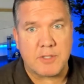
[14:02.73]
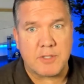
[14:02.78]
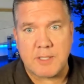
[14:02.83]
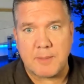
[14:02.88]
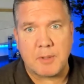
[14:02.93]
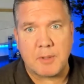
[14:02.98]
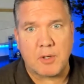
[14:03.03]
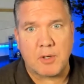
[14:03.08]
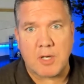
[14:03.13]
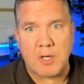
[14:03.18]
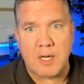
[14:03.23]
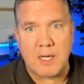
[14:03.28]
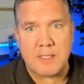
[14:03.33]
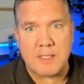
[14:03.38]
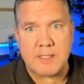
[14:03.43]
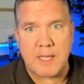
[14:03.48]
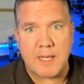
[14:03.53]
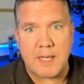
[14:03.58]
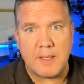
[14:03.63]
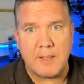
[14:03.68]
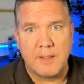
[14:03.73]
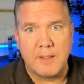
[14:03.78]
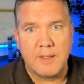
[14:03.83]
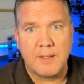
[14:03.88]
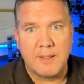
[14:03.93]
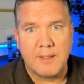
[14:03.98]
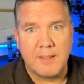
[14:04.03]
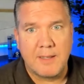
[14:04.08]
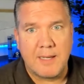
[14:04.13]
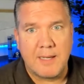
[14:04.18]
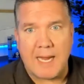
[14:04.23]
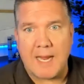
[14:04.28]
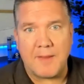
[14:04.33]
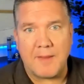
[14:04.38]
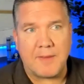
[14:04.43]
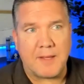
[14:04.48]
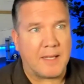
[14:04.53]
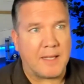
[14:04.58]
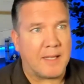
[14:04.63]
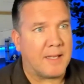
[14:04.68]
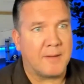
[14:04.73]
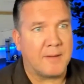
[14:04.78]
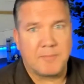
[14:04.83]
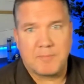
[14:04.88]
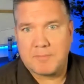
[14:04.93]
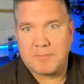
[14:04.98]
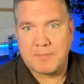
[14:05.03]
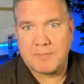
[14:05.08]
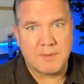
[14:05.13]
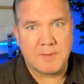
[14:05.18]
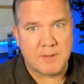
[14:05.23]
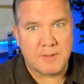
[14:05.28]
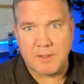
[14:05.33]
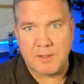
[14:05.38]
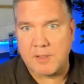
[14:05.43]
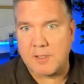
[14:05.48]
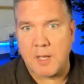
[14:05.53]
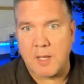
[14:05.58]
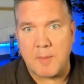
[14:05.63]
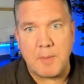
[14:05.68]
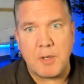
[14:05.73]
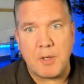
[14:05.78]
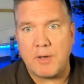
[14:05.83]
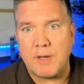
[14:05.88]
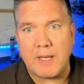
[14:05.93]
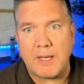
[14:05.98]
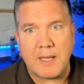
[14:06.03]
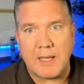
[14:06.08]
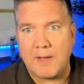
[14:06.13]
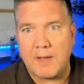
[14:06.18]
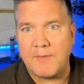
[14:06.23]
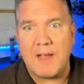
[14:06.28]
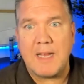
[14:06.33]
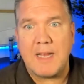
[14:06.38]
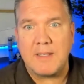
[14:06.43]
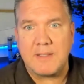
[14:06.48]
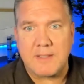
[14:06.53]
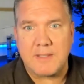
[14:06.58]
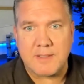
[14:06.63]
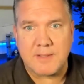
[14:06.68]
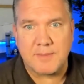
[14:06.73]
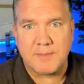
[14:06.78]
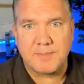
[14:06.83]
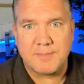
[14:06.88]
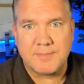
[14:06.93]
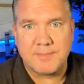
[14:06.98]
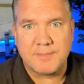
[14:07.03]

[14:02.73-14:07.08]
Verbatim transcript: or similar content at the community events.